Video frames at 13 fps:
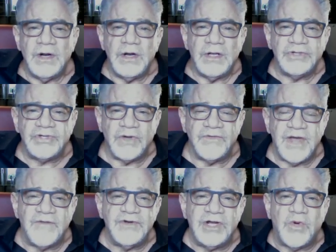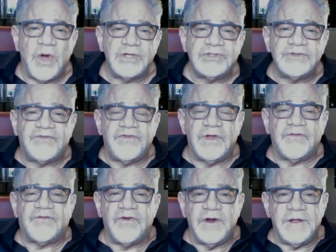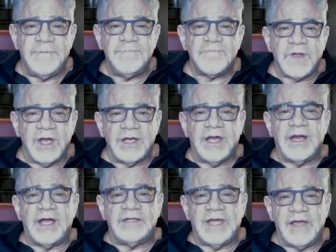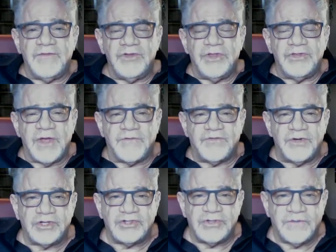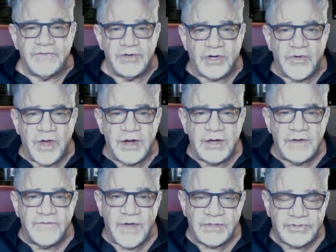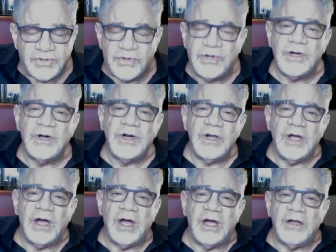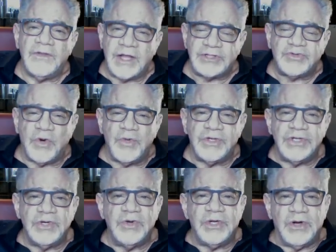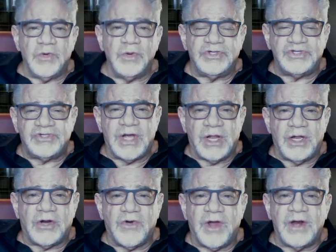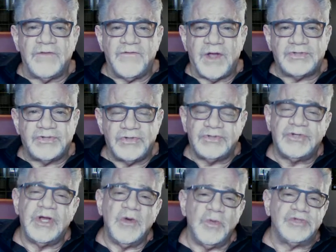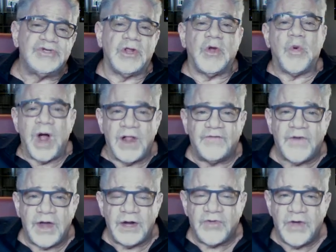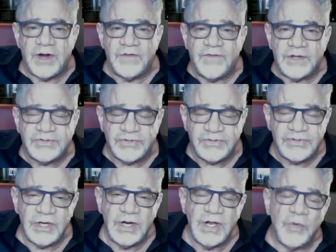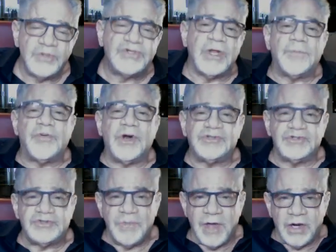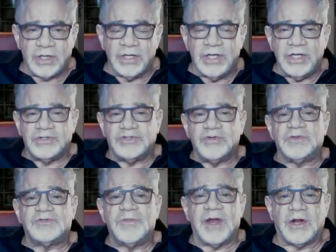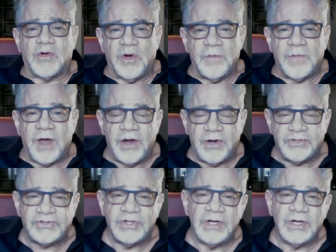So if you have any questions, feel free. Again, I gave you the definition of an accredited investor. That's what we do here. We sell accredited investors. We sell qualified accredited investors. We sell precious metal leads, numismatic coin buyers.